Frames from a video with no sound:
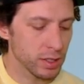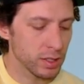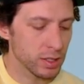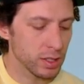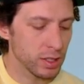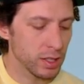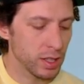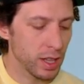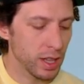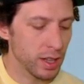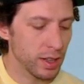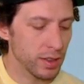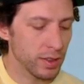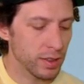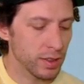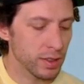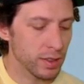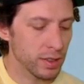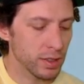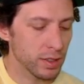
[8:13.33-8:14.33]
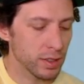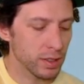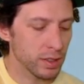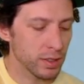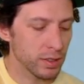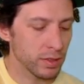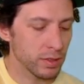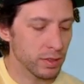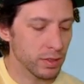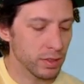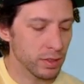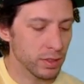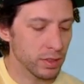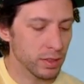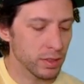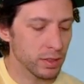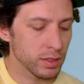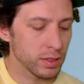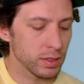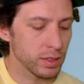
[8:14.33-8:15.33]
See that?
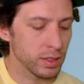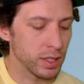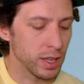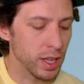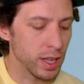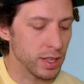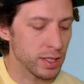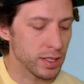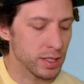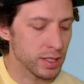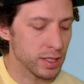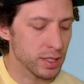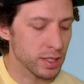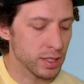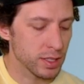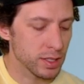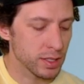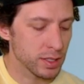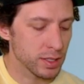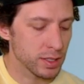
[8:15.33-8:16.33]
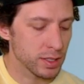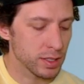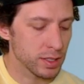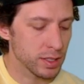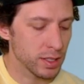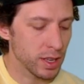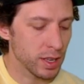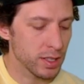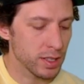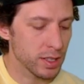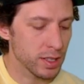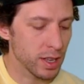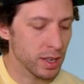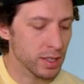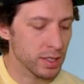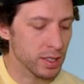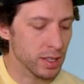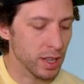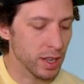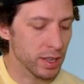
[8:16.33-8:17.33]
Nice. Nice,
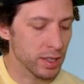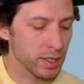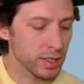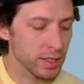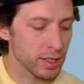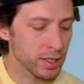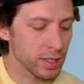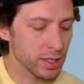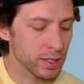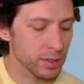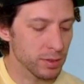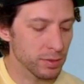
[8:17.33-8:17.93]
nice, nice.